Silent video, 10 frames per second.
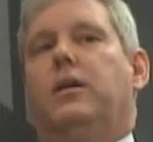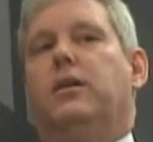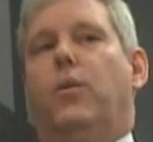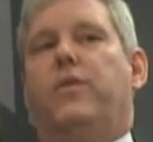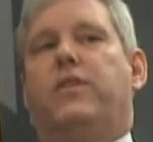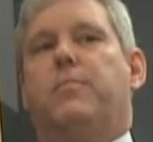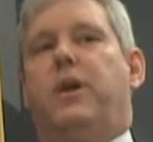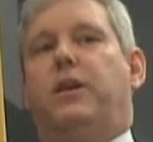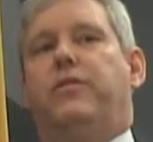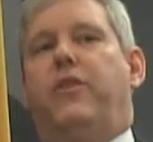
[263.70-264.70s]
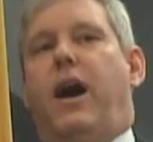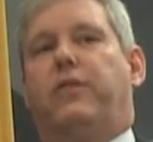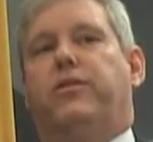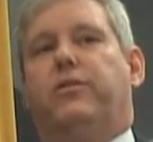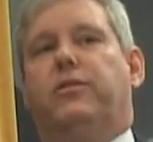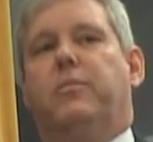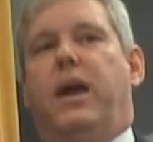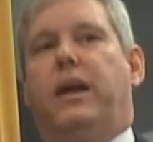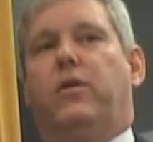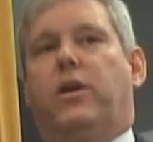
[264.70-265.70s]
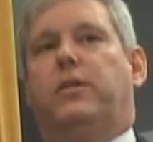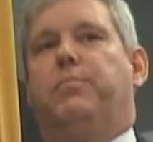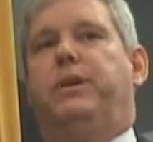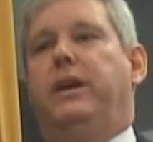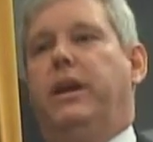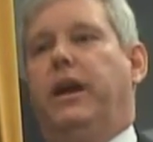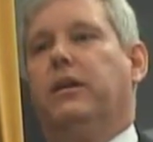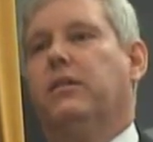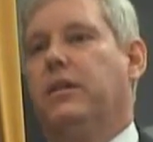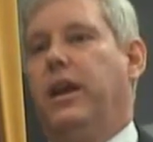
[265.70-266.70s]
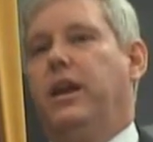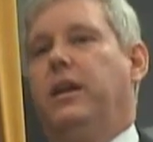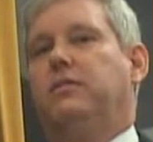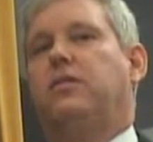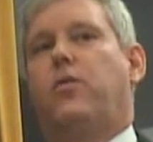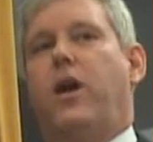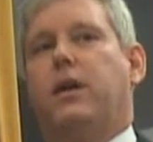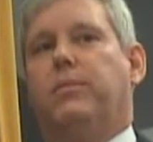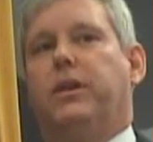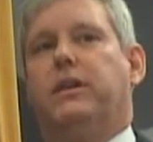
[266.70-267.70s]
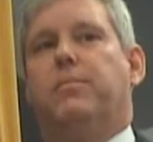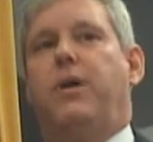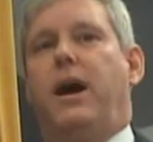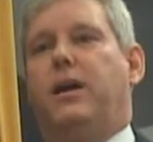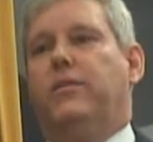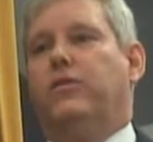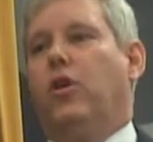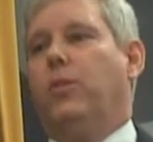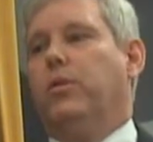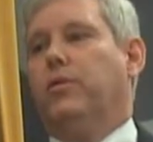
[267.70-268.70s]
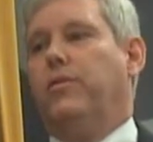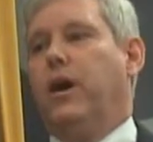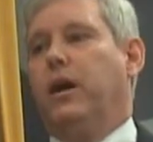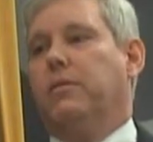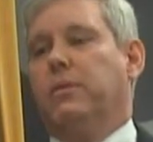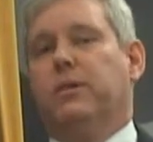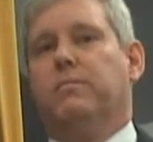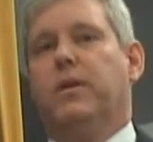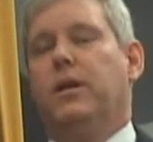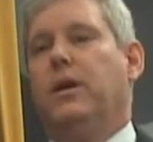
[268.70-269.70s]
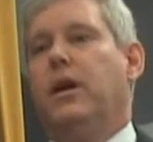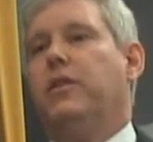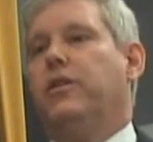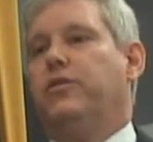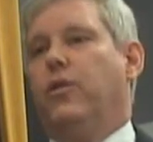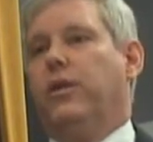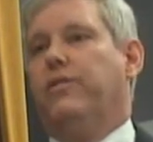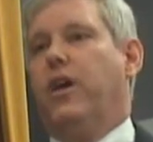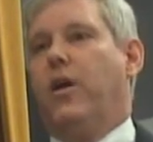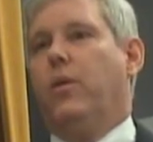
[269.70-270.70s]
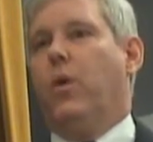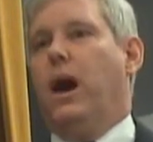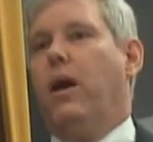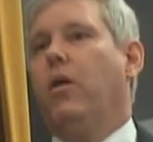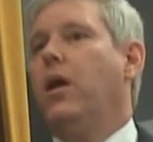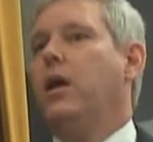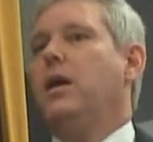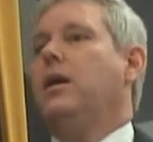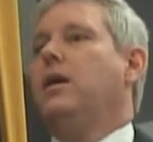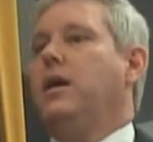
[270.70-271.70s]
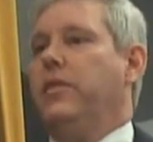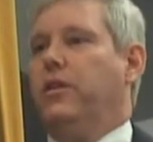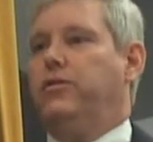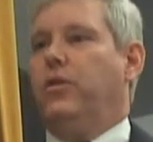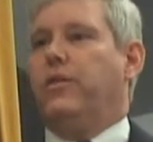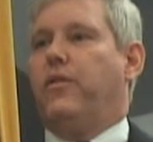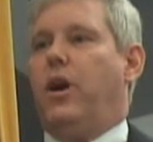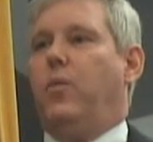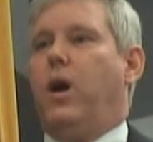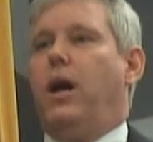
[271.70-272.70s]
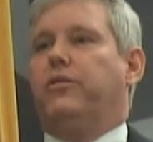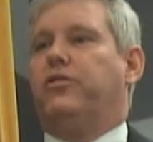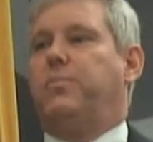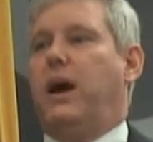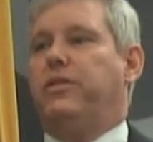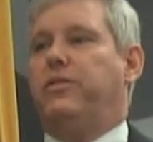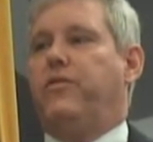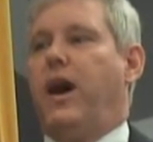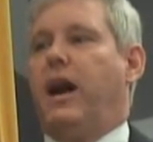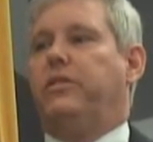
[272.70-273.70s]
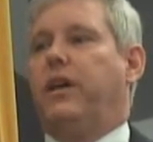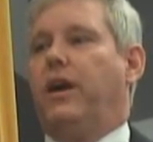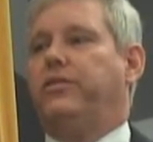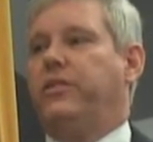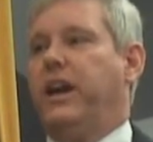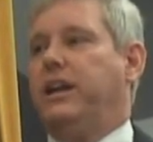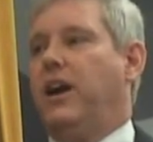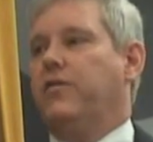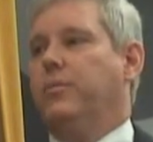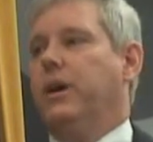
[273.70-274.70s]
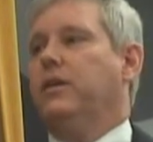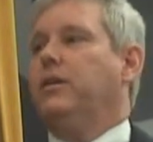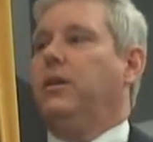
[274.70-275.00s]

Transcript: You know, we've got manufacturers in Maine who are competing in an incredibly competitive global environment. They're doing very well, and they're doing very well despite the fact that our state government